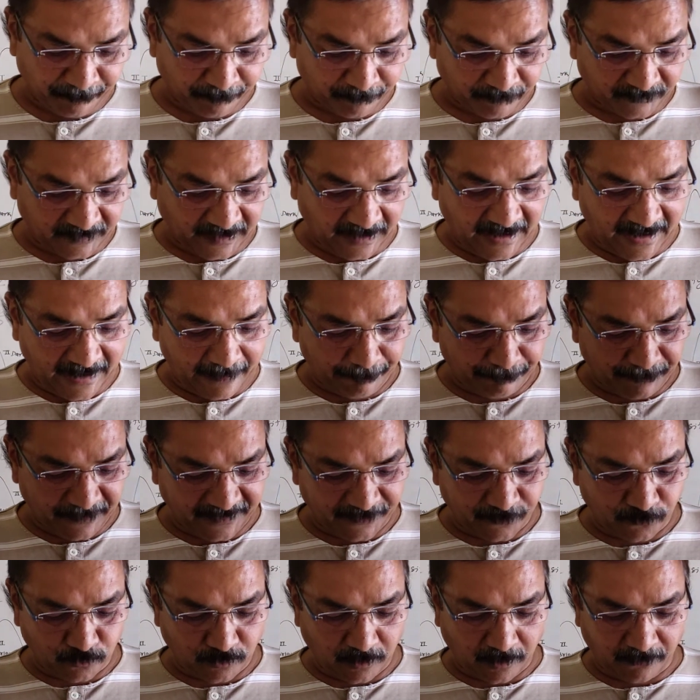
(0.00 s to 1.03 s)
the
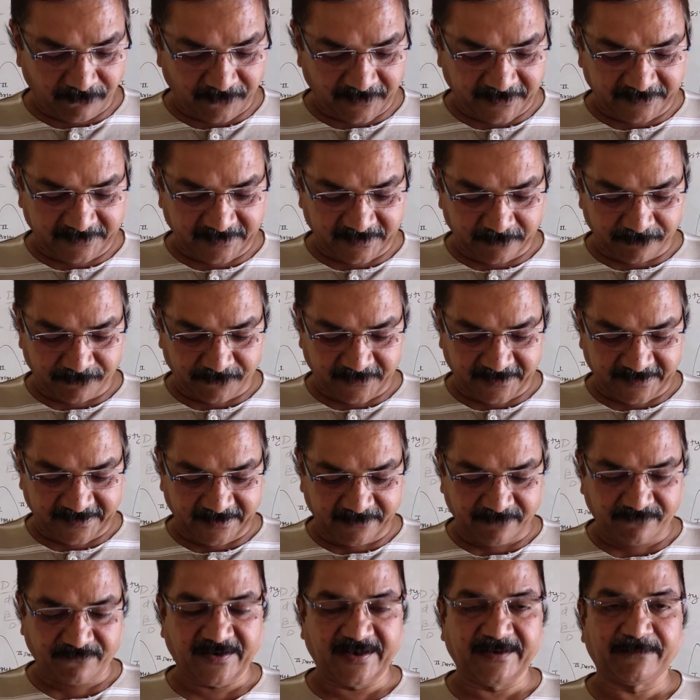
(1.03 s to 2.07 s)
amplitude of
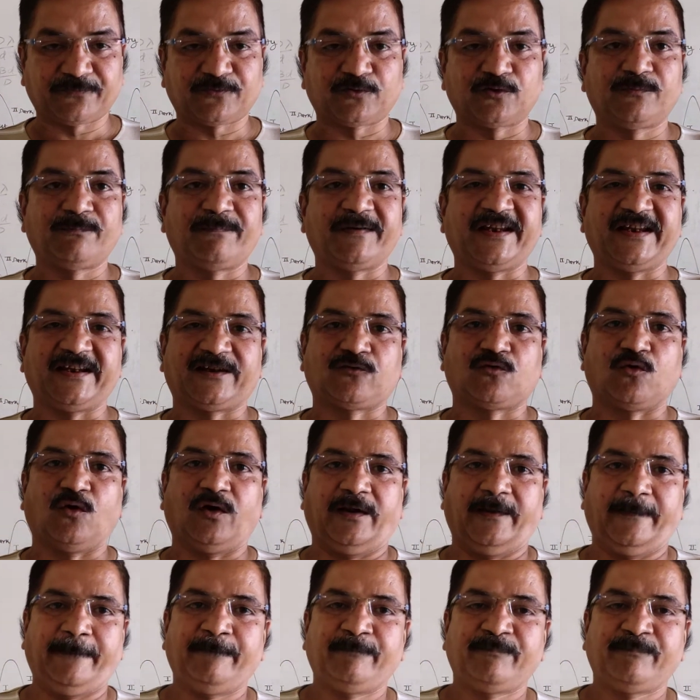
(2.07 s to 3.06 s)
interfering waves should be equal.